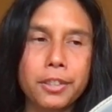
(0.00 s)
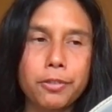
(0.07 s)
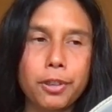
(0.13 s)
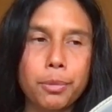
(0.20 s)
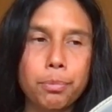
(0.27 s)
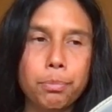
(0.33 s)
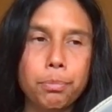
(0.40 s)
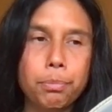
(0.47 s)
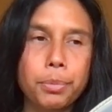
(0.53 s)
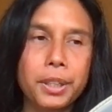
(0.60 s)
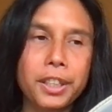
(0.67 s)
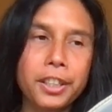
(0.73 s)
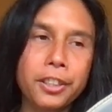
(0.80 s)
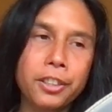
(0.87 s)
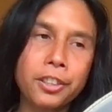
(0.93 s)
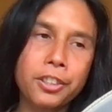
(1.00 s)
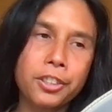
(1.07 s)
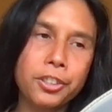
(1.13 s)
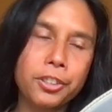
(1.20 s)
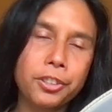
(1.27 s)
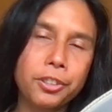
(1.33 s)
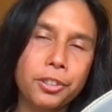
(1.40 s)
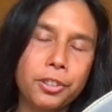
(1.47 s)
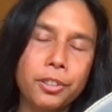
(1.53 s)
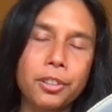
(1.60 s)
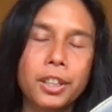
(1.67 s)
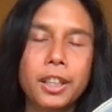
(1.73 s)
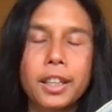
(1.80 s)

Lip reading: from beginners to